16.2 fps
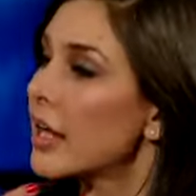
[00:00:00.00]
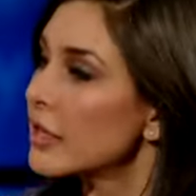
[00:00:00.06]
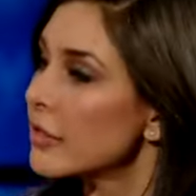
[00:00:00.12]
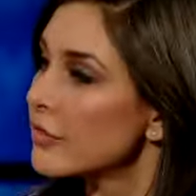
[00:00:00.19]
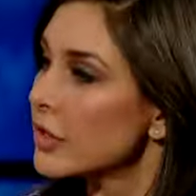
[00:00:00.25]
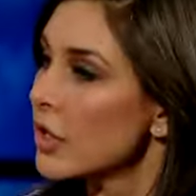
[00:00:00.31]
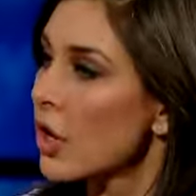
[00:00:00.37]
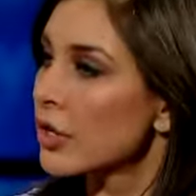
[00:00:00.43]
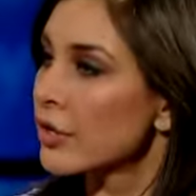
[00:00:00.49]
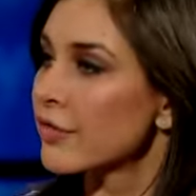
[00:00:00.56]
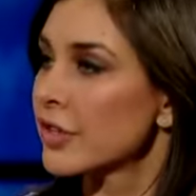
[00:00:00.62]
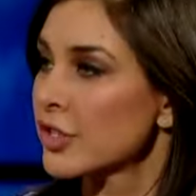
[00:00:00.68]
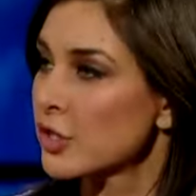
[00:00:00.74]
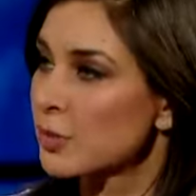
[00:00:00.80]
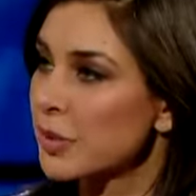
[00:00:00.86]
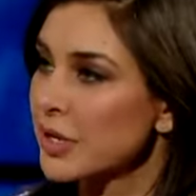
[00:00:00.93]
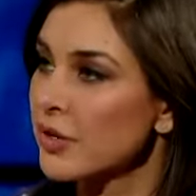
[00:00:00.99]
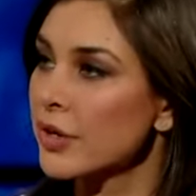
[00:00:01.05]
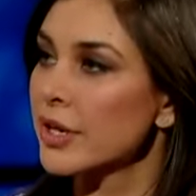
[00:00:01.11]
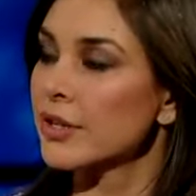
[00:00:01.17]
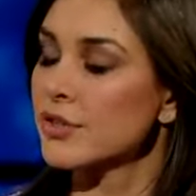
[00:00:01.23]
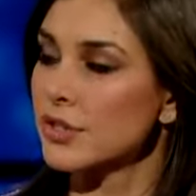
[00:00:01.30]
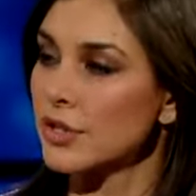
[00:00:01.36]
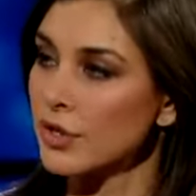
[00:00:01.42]
a hell of a lot of
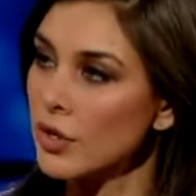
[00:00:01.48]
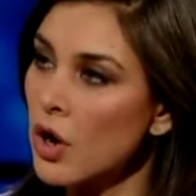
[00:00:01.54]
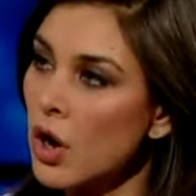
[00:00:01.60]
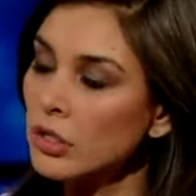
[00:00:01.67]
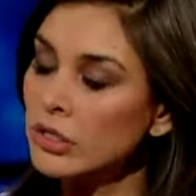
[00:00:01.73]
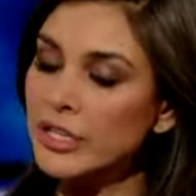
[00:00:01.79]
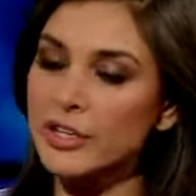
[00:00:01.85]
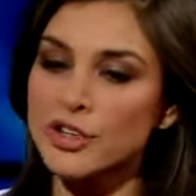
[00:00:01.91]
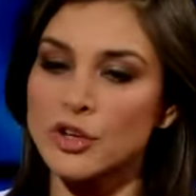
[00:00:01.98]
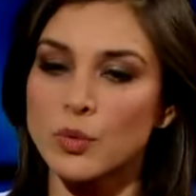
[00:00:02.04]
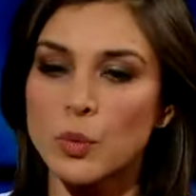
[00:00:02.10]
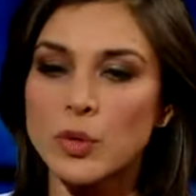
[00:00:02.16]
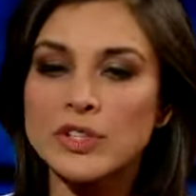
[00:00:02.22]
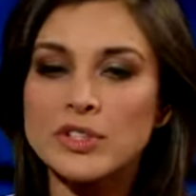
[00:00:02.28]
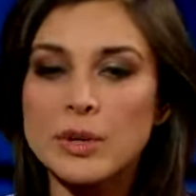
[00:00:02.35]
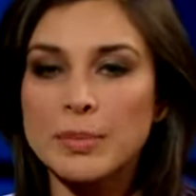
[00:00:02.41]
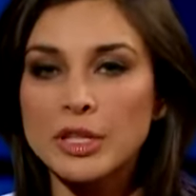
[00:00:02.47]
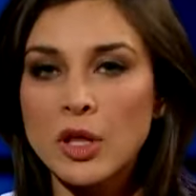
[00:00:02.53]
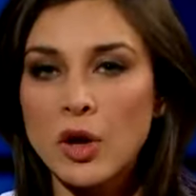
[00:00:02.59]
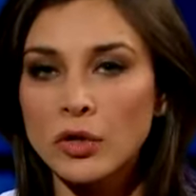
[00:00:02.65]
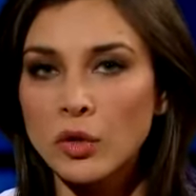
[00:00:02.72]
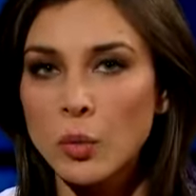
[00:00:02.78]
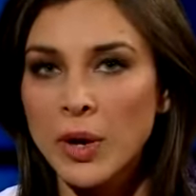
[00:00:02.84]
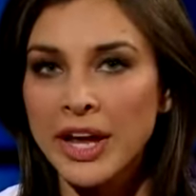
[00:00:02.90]
experience and knowledge and wisdom
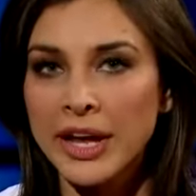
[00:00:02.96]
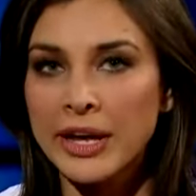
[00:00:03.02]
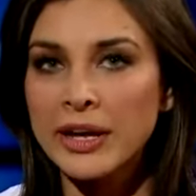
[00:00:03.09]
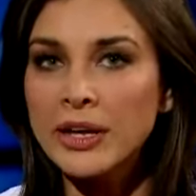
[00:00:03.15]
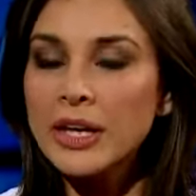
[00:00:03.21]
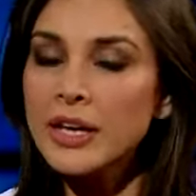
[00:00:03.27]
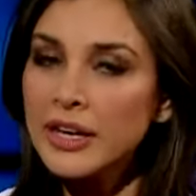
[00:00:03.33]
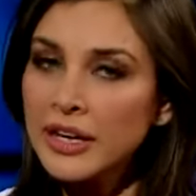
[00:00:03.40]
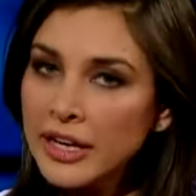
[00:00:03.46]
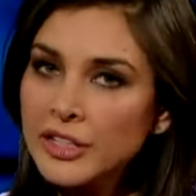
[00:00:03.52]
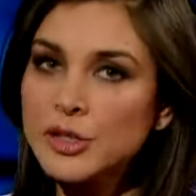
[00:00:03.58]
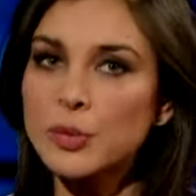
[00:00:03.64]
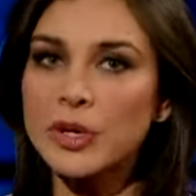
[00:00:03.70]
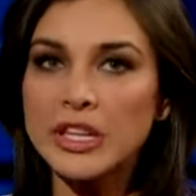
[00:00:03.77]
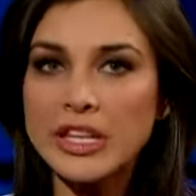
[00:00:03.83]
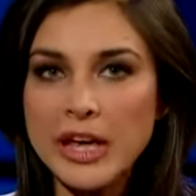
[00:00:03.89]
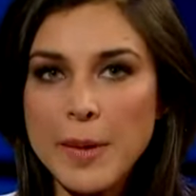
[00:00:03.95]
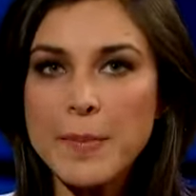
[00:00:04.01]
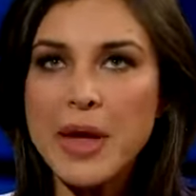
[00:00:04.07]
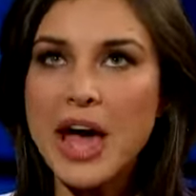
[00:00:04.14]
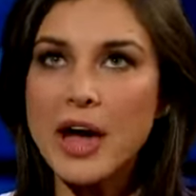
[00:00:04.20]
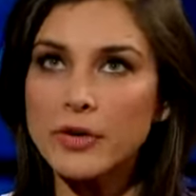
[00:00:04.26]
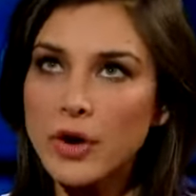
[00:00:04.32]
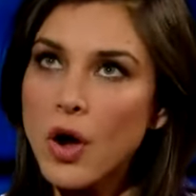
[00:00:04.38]
along the way. It's really
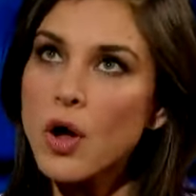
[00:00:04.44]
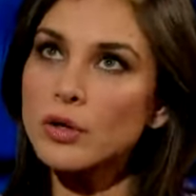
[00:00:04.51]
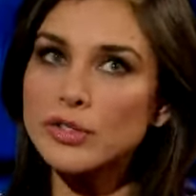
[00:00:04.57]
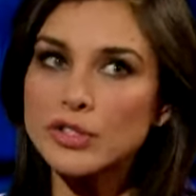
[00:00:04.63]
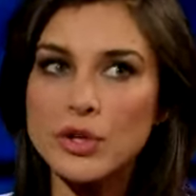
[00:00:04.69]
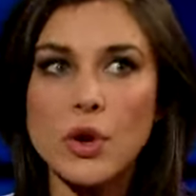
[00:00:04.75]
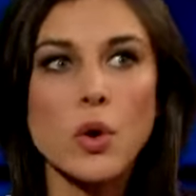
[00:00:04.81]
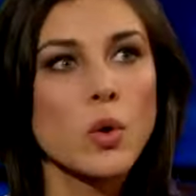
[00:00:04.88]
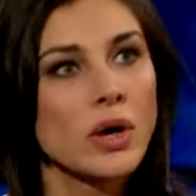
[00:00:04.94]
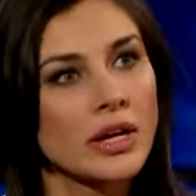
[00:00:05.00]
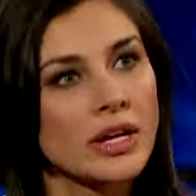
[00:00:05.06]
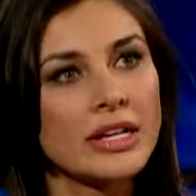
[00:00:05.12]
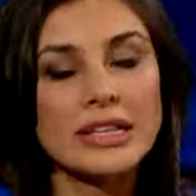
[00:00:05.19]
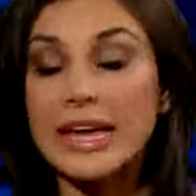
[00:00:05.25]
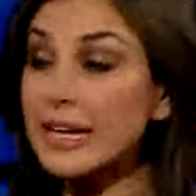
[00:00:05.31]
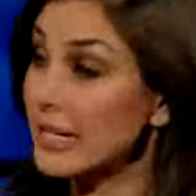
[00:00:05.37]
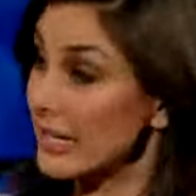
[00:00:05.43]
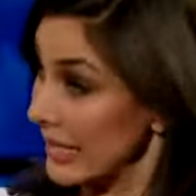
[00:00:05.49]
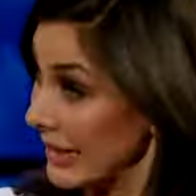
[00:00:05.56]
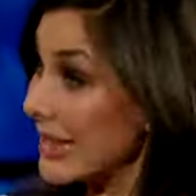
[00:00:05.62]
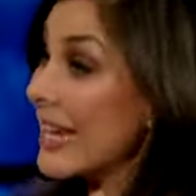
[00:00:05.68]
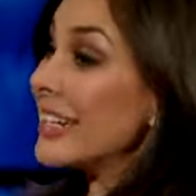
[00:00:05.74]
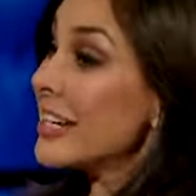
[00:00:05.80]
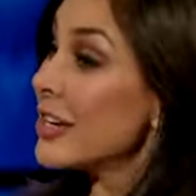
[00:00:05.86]
about also, like,
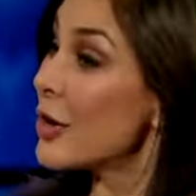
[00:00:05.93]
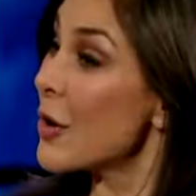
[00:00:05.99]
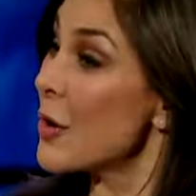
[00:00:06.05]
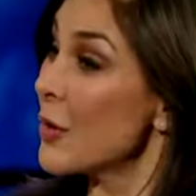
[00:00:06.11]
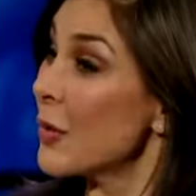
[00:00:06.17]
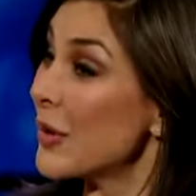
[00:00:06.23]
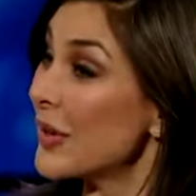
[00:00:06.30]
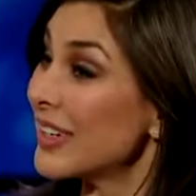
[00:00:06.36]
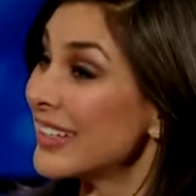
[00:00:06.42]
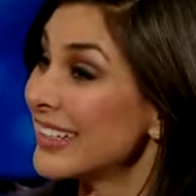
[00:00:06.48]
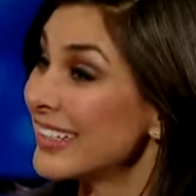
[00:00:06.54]
letting go.